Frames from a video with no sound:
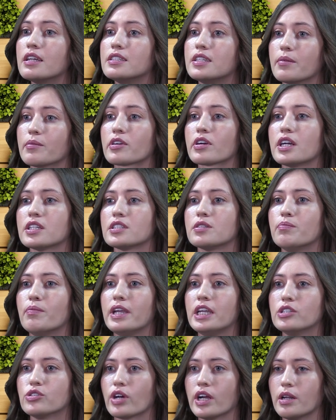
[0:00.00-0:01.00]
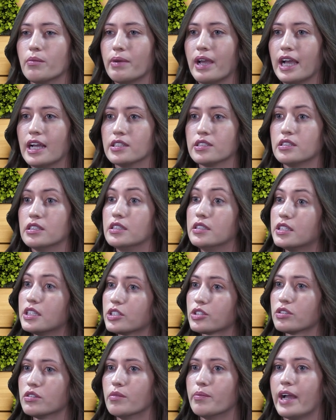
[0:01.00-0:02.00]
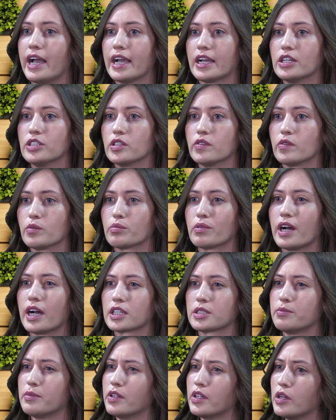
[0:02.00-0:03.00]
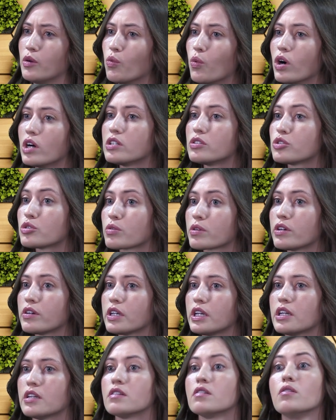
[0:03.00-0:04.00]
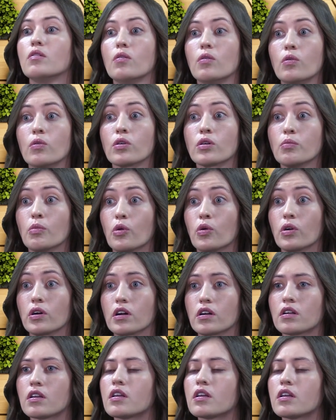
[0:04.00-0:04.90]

Democrats may try to pass an additional package of approximately one trillion dollars or more.